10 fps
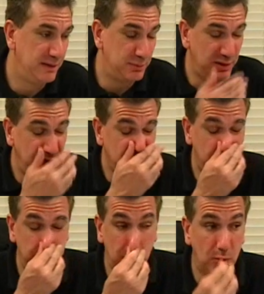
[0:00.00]
I believe he's
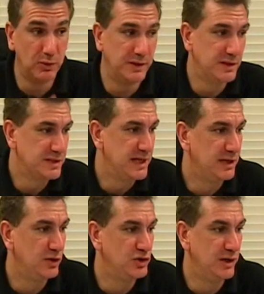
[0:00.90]
from Poland, is
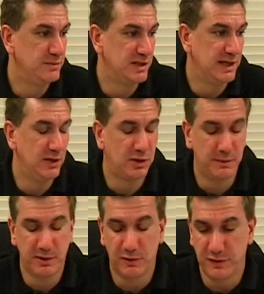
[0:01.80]
taking on James DeGale,
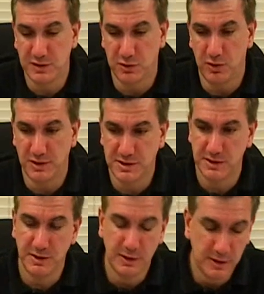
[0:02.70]
coming off his loss